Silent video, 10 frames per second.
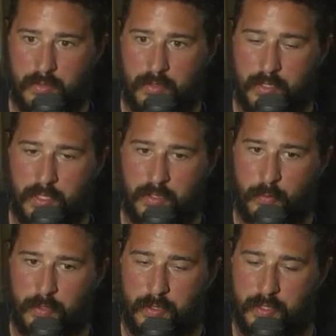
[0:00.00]
the
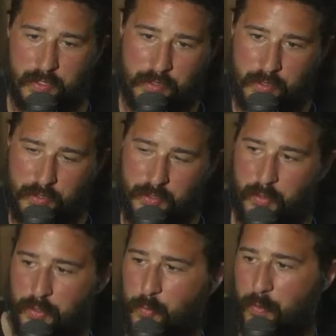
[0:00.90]
20 the you know
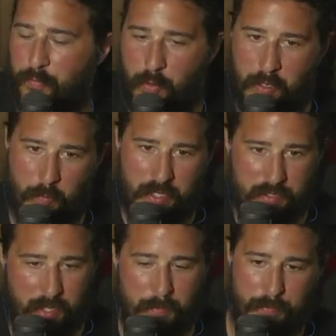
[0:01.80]
the 24 hour wait
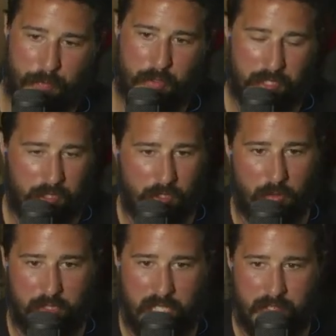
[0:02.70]
time before I can go
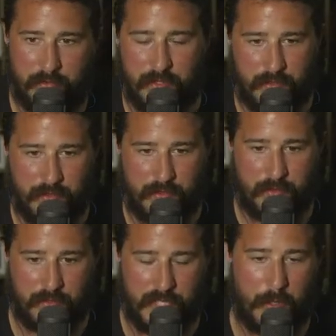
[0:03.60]
live because it's
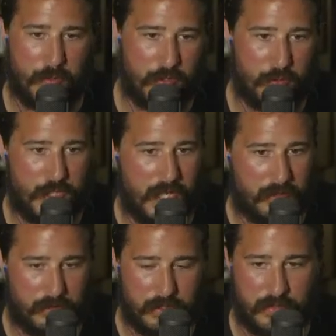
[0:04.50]
now a new
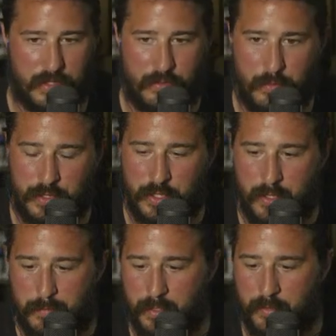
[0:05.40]
channel because I switched it
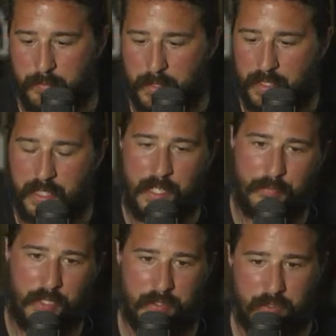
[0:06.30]
up a little bit and I
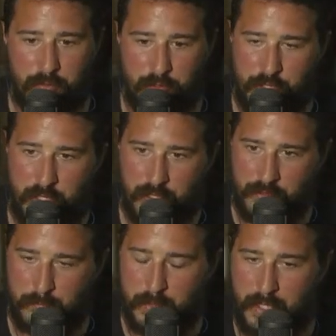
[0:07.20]
forgot to do the Sean
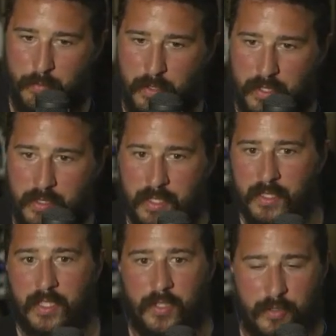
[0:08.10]
doesn't play one.
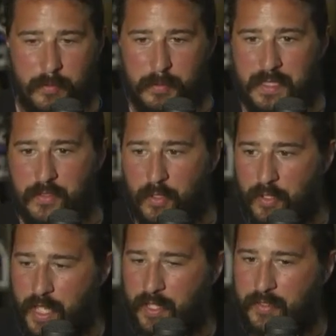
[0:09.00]
So please go to
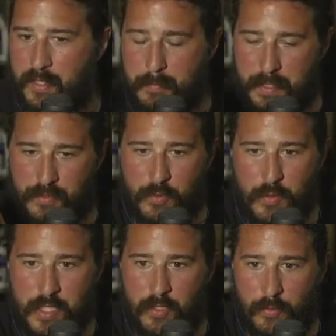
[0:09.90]
the SDP
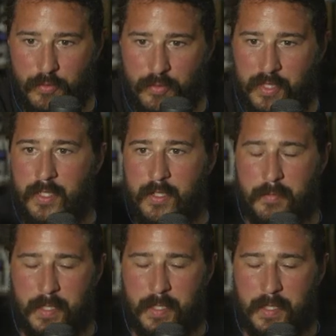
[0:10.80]
Studios
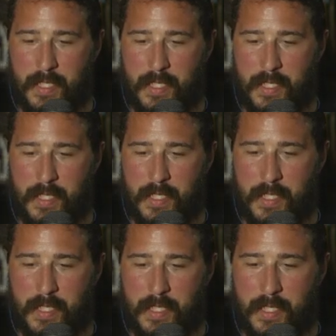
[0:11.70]
page to watch this
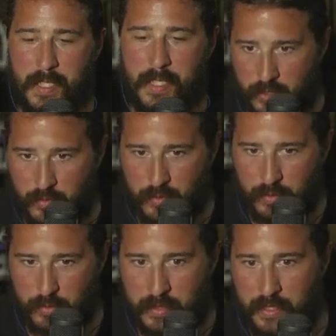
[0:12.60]
live stream on
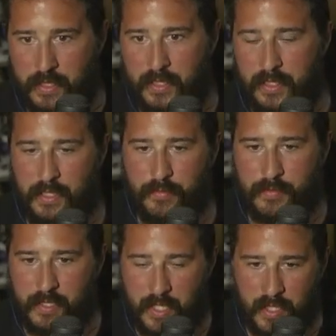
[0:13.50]
YouTube. If
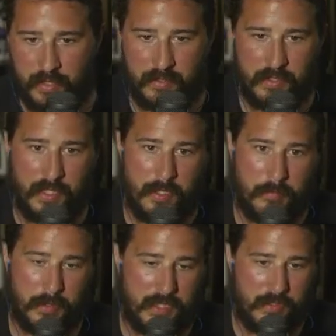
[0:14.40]
not,
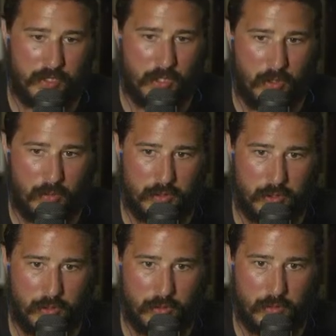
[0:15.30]
please go
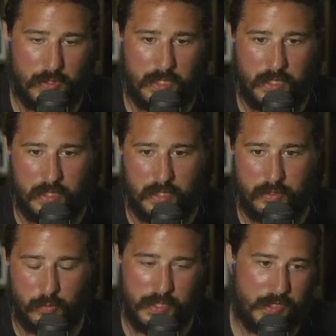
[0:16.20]
to
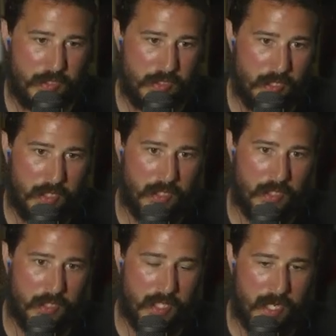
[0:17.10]
Twitch
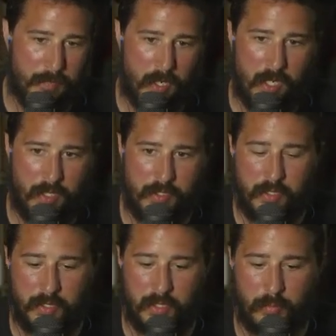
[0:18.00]
that I'm on
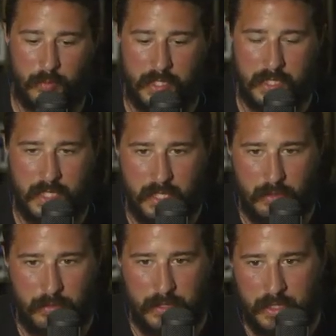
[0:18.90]
uh, right
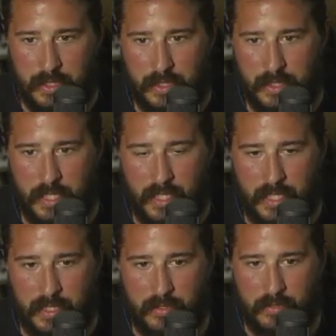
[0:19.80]
now
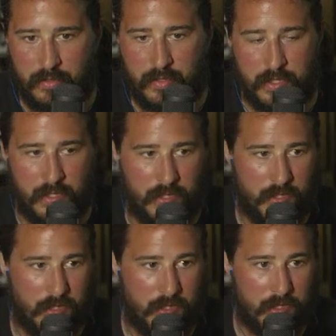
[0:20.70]
and
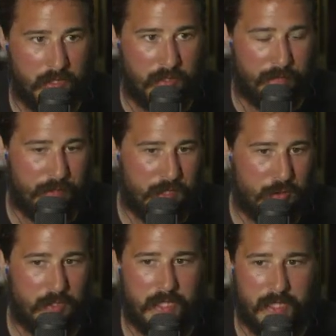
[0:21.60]

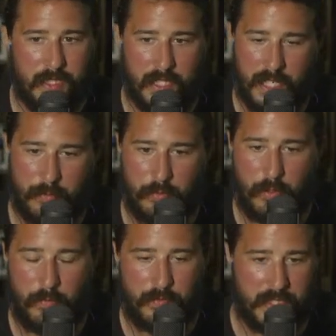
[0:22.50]
eventually I will
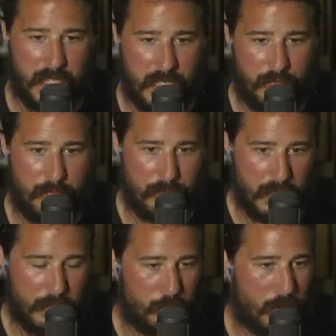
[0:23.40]
hopefully have
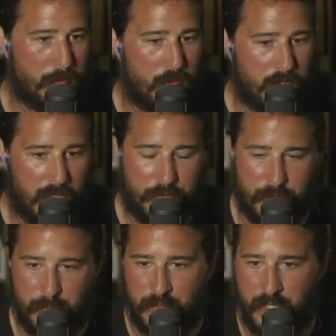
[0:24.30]
my Rumble live
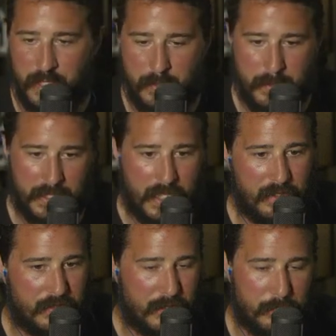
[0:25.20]
stream set up. I can't
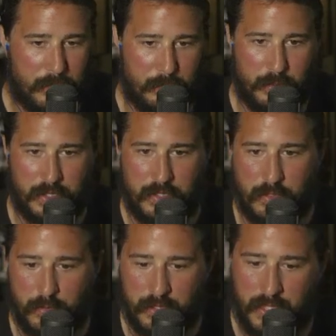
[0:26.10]
seem to really
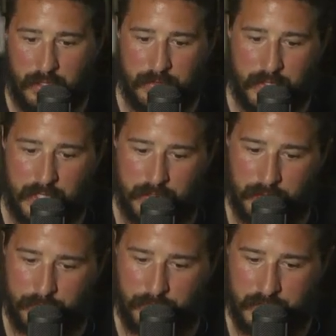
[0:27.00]
do it outside
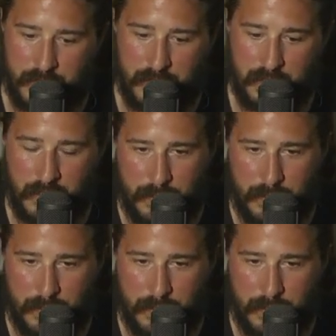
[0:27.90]
of the